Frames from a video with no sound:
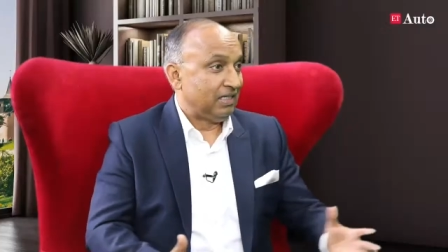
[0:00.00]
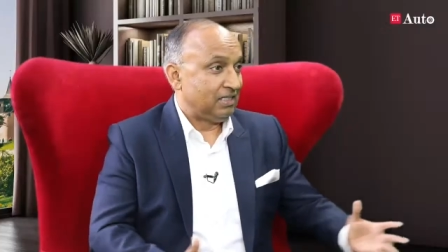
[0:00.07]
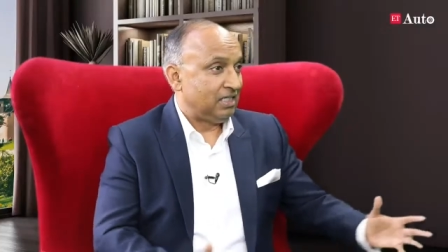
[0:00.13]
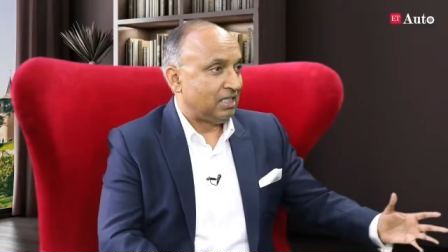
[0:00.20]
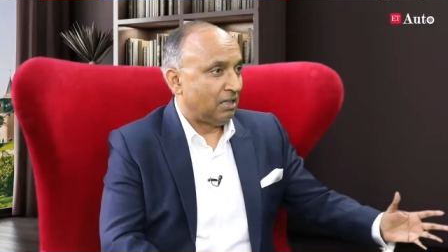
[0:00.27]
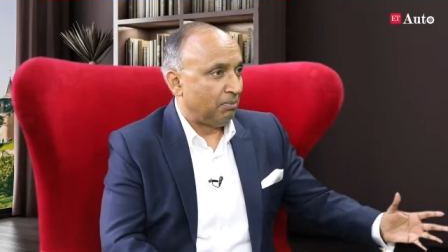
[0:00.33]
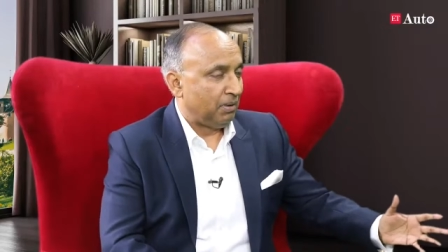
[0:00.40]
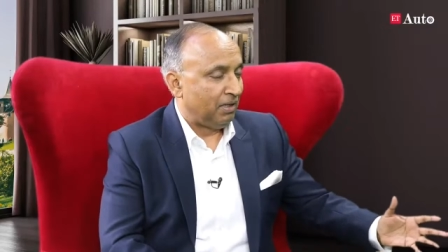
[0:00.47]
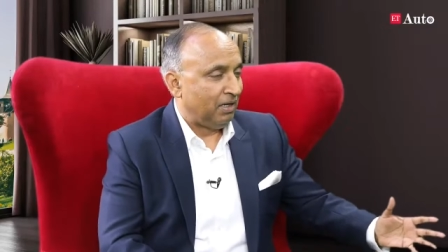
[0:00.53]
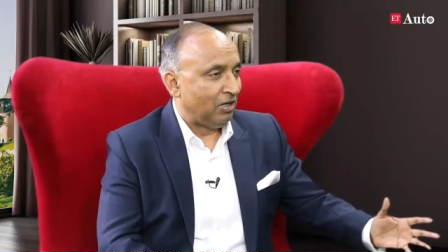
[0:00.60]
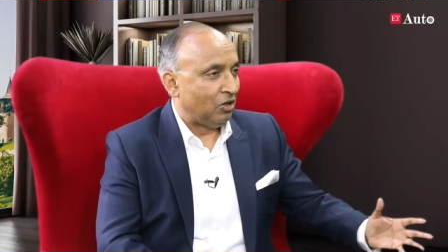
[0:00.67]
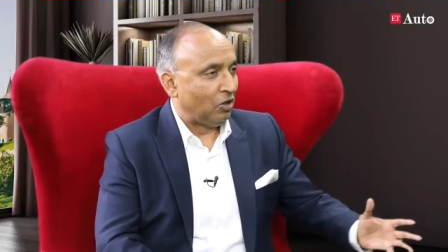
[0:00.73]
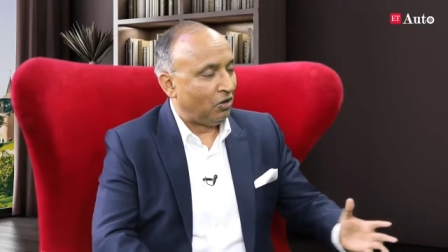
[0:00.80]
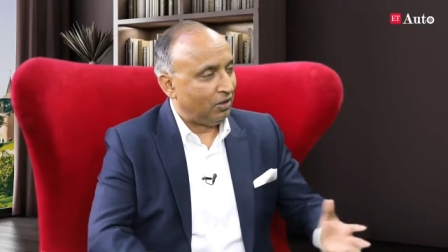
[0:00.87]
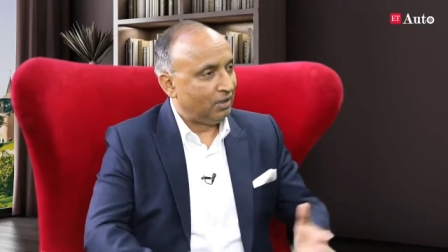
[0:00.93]
has disappeared a
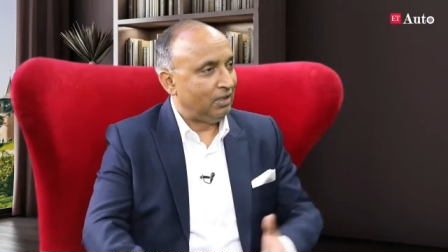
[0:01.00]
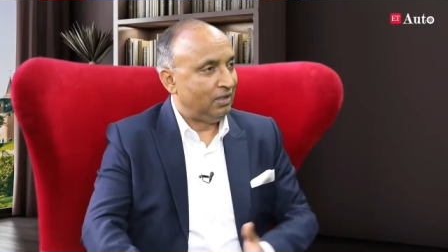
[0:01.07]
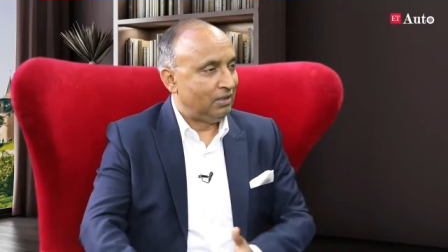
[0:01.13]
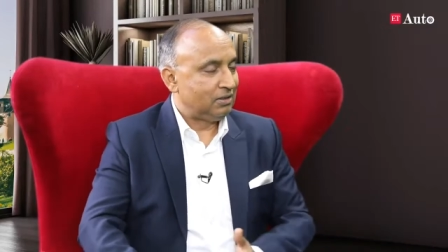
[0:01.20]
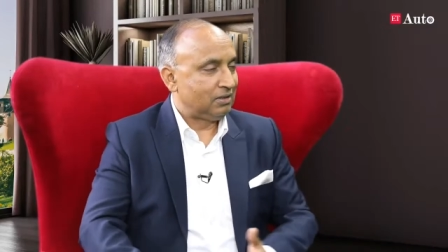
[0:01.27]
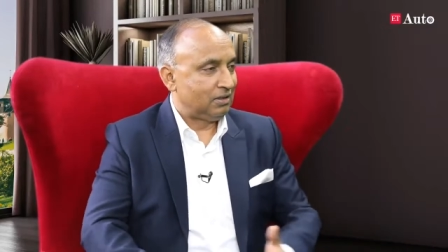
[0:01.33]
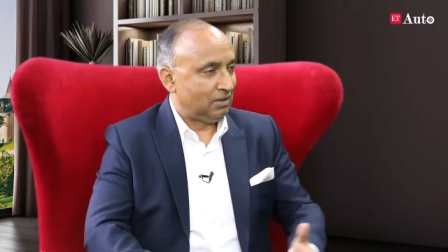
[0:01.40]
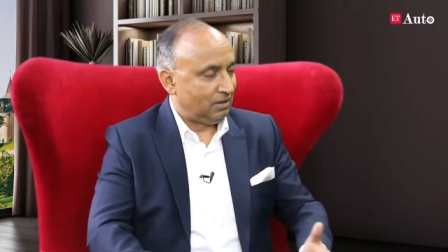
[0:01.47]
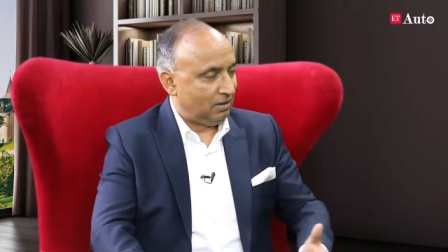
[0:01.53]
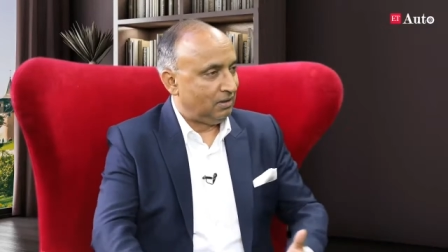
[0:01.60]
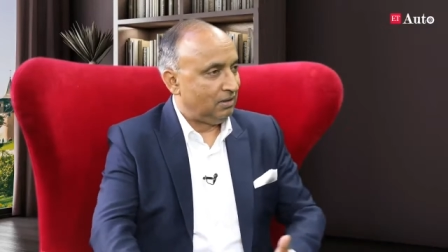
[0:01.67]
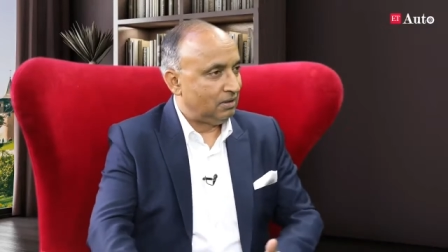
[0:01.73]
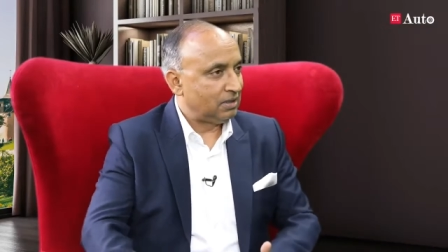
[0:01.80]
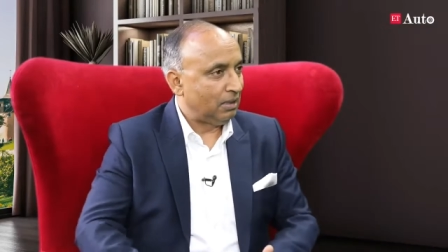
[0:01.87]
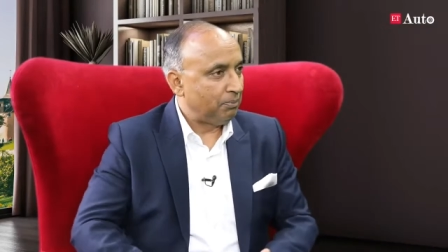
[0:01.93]
lot and it's
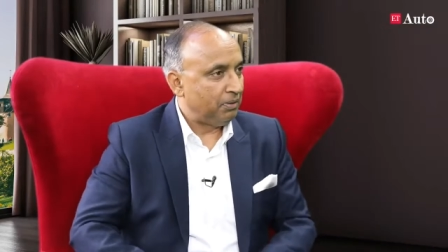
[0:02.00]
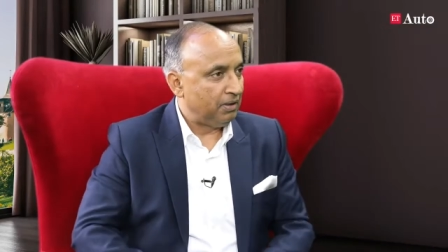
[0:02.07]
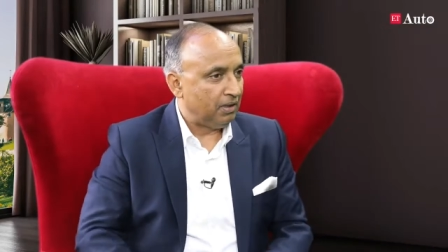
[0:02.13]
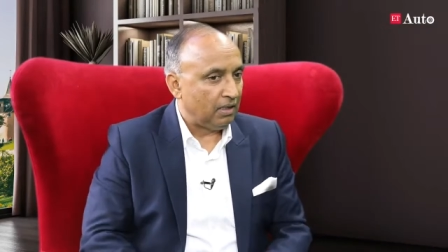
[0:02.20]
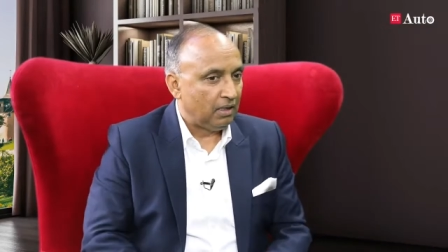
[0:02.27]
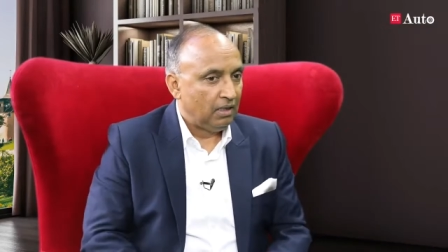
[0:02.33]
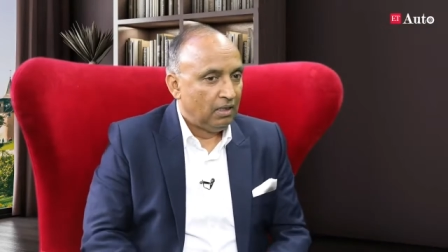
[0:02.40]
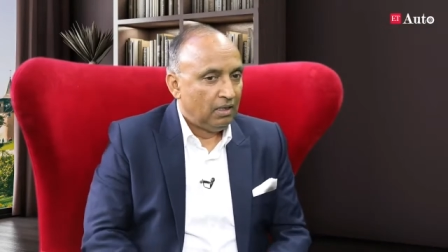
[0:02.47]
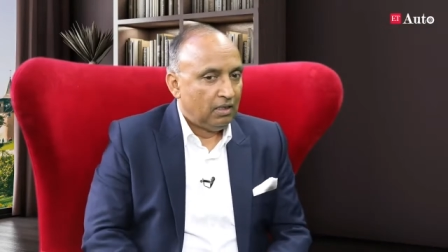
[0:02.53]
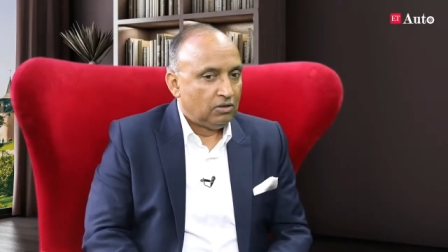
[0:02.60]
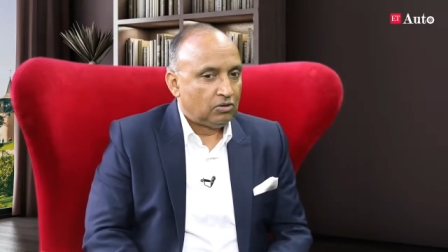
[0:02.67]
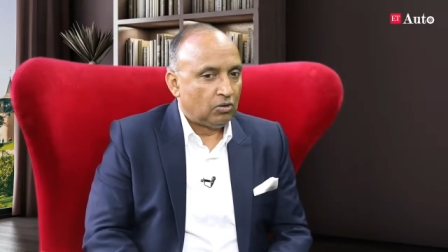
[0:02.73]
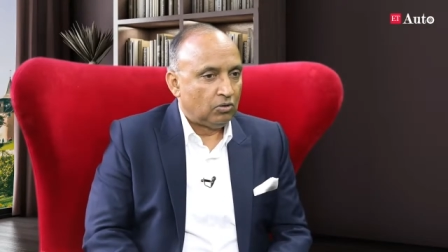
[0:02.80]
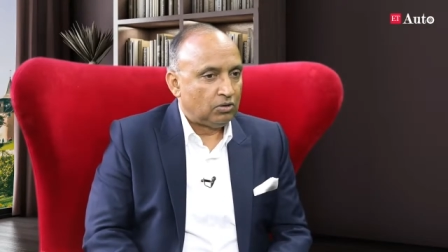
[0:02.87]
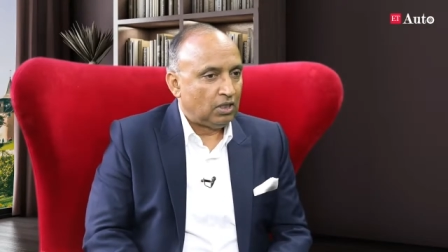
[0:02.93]
disappearing.
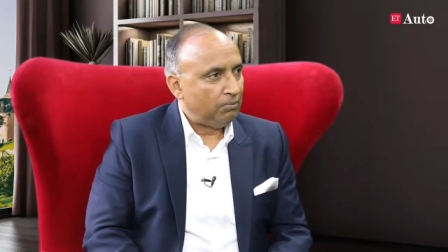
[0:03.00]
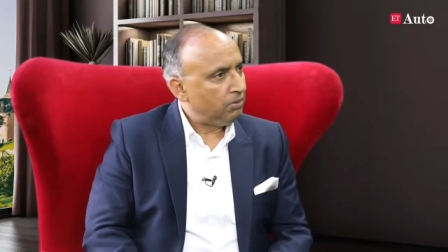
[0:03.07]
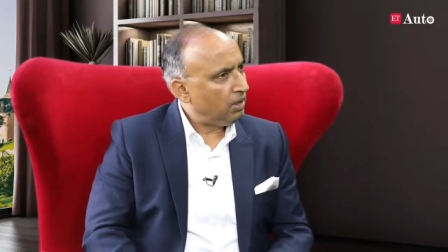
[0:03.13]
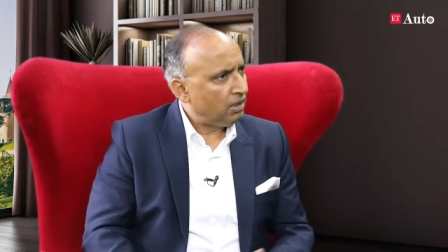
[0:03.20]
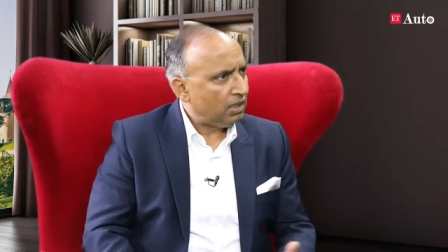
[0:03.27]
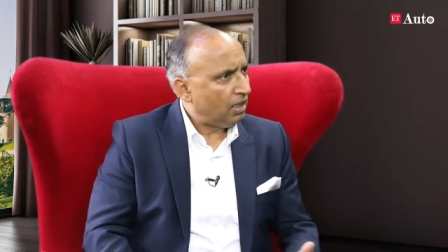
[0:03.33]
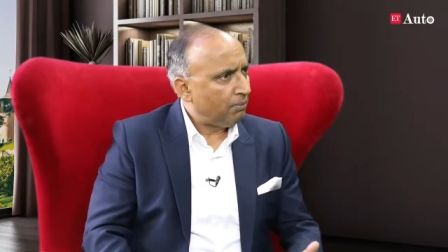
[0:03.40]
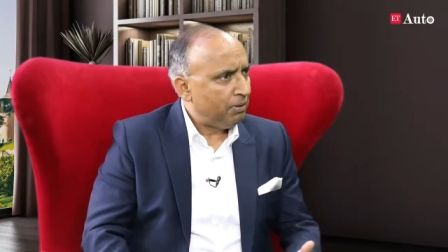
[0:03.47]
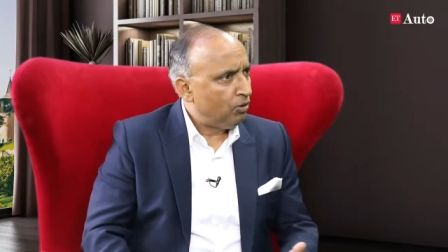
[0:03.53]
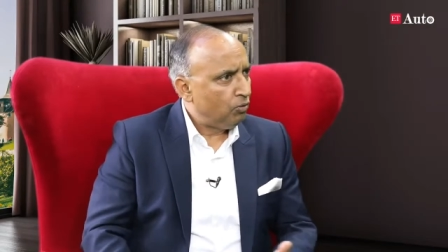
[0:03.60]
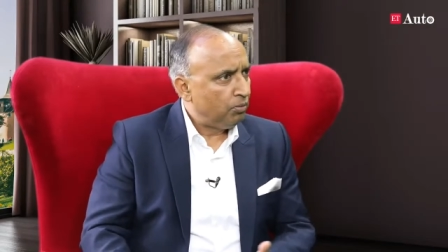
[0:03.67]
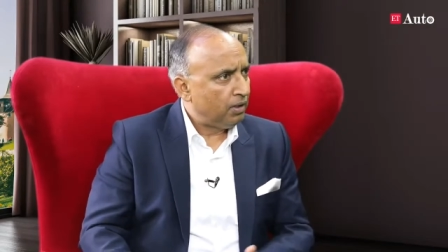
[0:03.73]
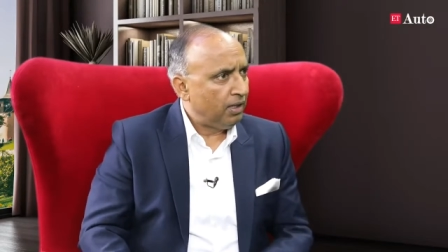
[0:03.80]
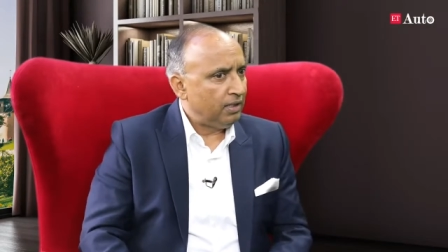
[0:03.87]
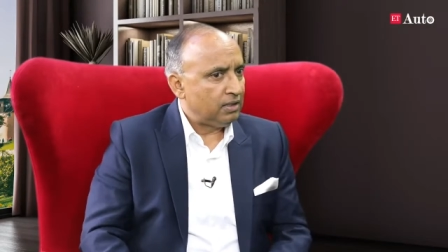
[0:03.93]
So same thing can happen to
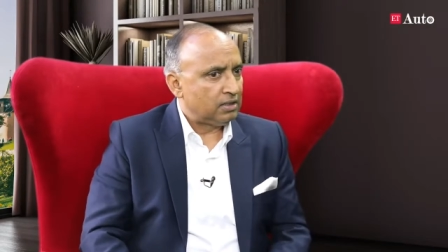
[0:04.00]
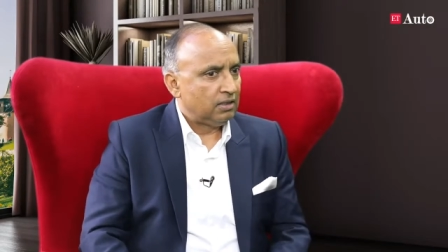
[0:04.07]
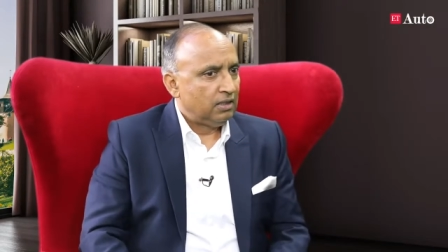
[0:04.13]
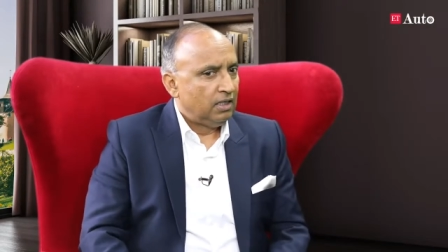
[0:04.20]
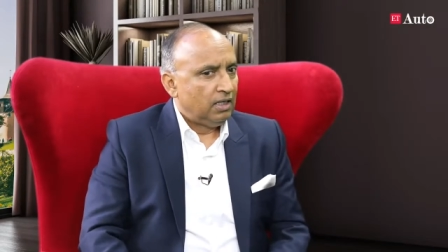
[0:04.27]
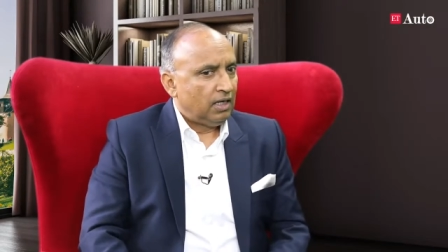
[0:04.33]
brands.